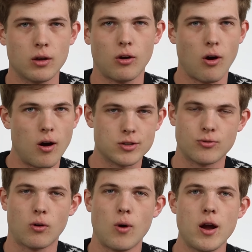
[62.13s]

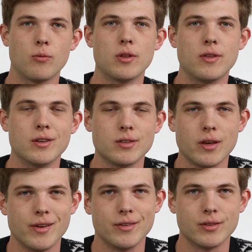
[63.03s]
cost required with this
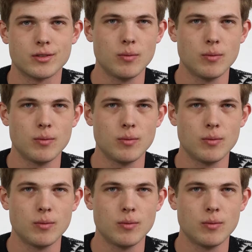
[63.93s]
is